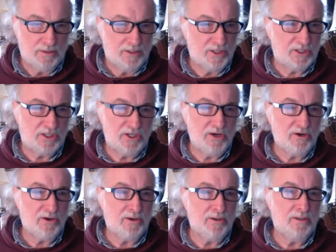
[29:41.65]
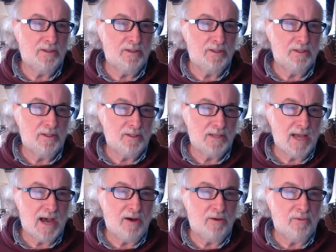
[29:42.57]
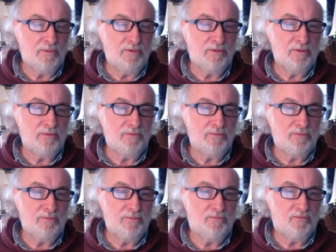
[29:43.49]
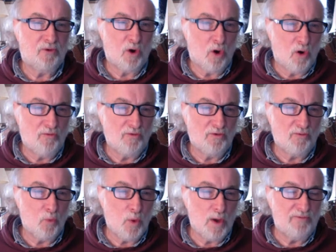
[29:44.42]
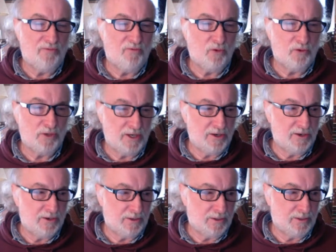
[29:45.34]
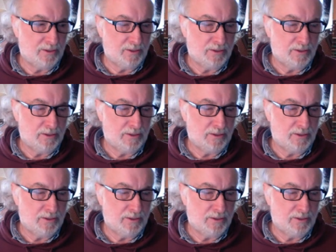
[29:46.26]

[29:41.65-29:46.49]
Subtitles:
This year, now, for over one full year,